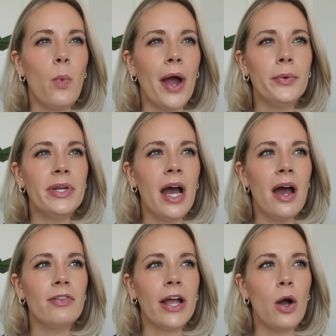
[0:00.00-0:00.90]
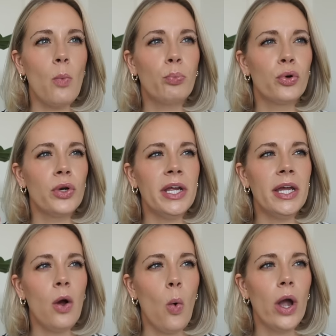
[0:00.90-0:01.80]
why do we not have like
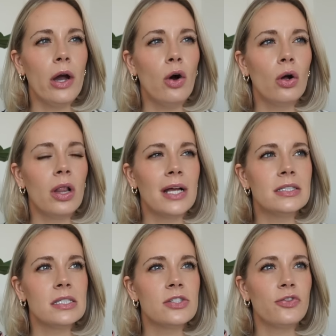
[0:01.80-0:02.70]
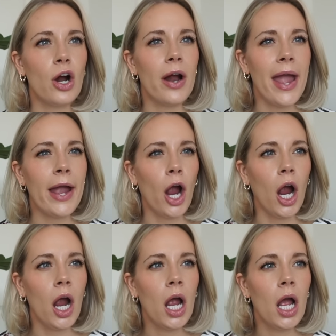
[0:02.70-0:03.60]
pre-oil cleanses for our hair?